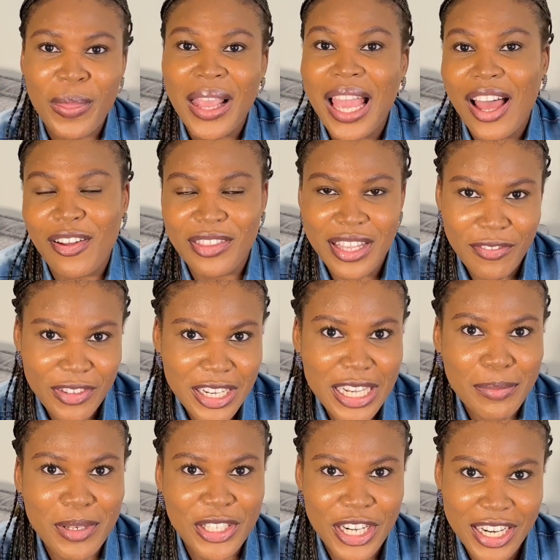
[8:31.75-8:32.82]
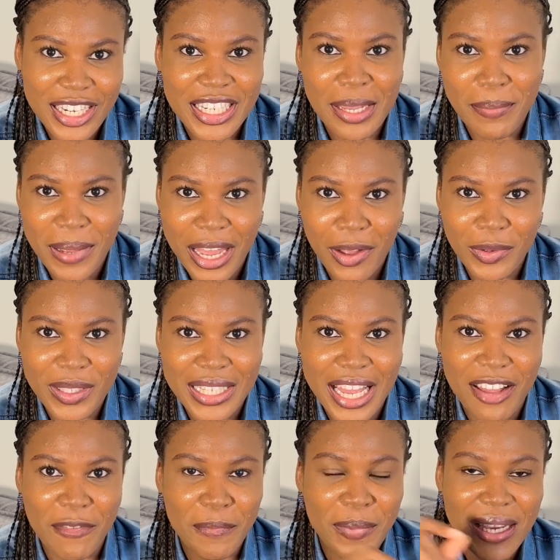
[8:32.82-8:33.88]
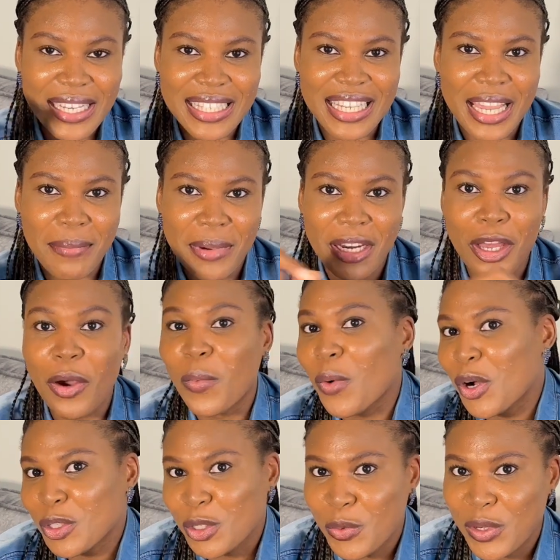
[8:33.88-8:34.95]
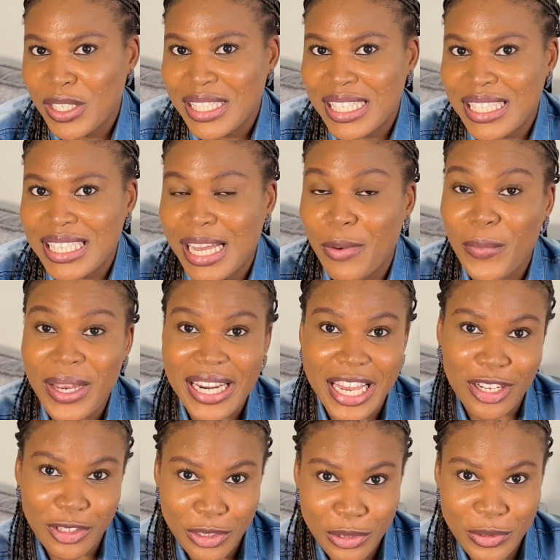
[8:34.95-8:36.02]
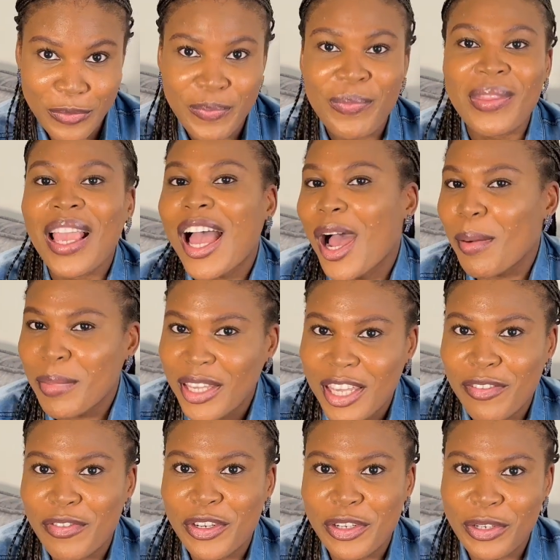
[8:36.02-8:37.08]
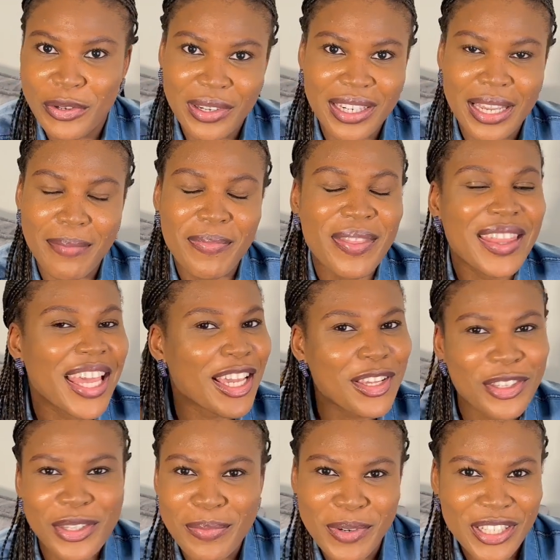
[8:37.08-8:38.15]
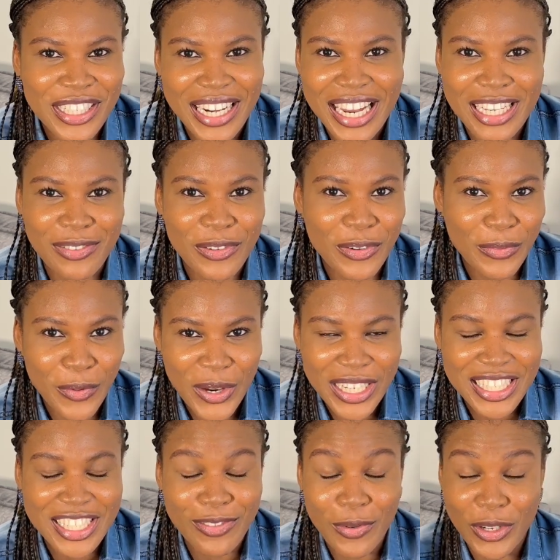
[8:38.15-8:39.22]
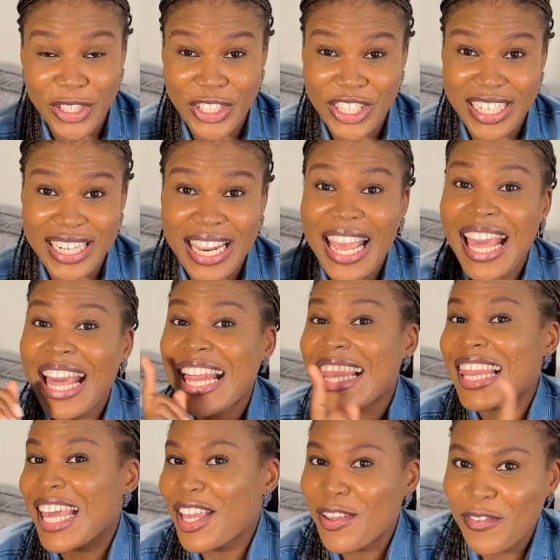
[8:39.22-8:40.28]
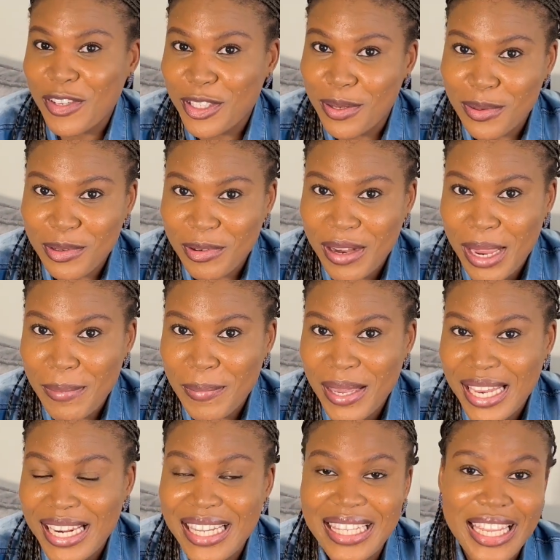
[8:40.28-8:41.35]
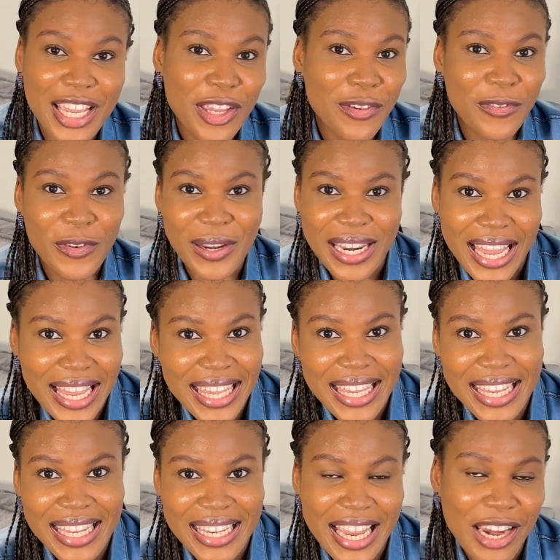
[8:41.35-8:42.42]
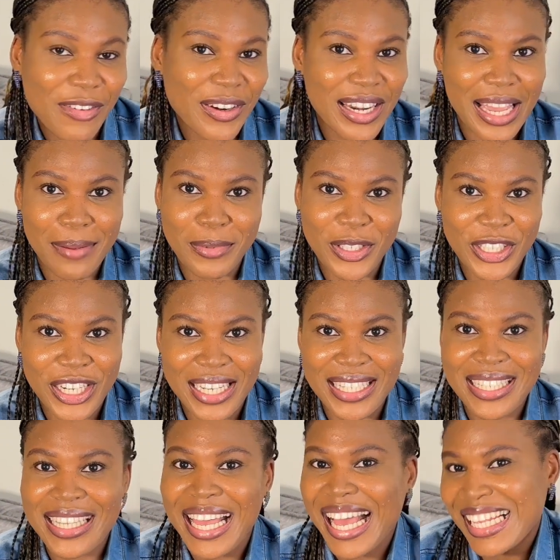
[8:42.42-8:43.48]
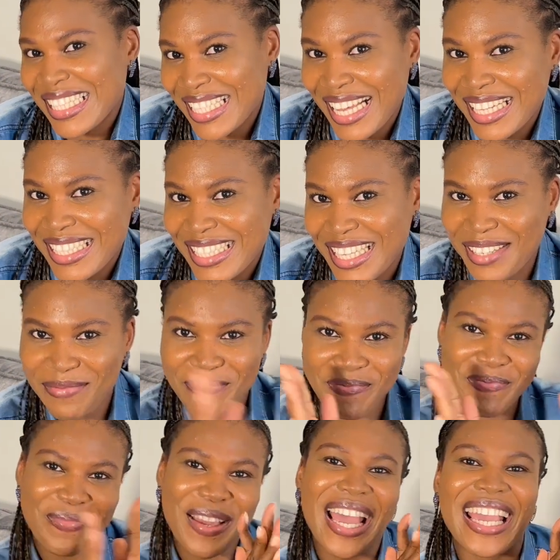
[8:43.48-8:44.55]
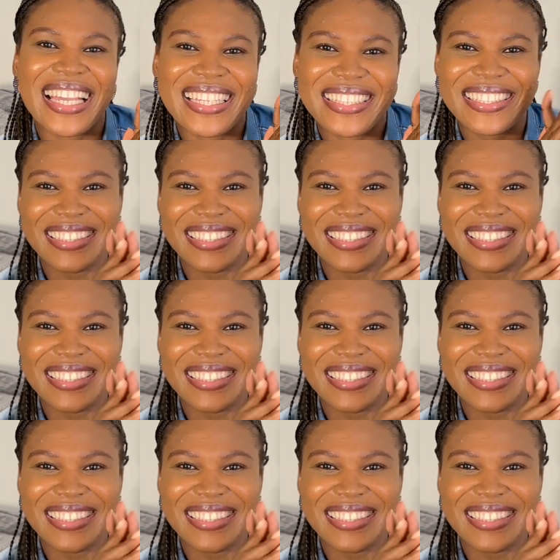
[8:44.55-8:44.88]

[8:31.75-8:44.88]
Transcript: I'll definitely be checking them out. I've pinned them and I'll work towards it. And when I do, I'll make a video on them. Thank you so much, guys, for watching. Thank you for subscribing. Thank you for liking. I really appreciate it. Asante. Bye.